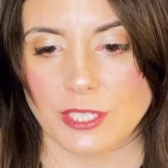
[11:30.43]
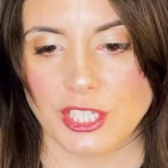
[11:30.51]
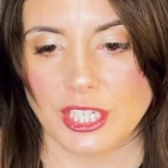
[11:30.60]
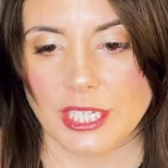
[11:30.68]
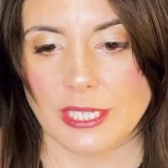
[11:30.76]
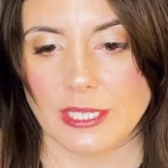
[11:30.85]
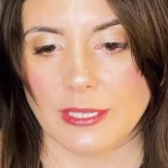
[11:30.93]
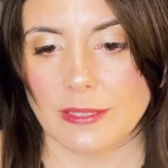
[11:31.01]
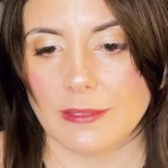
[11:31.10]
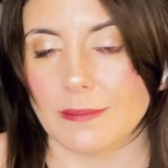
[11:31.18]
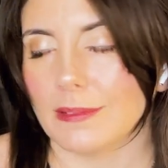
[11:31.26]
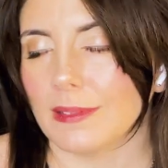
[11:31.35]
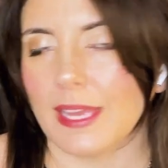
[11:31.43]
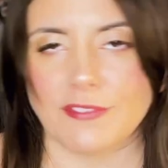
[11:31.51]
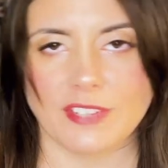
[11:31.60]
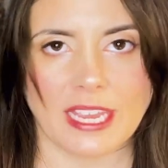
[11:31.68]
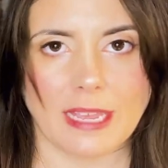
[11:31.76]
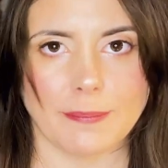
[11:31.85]
she
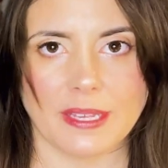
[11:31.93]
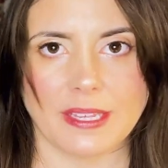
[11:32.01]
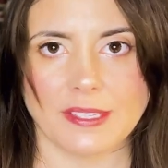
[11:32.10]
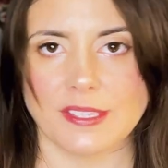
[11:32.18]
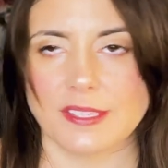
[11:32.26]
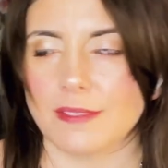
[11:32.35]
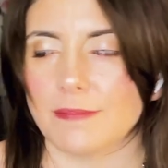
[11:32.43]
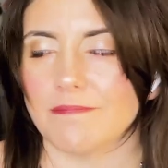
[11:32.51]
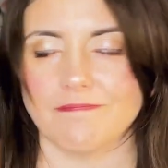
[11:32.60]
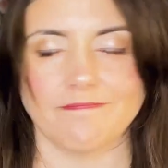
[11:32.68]
left campus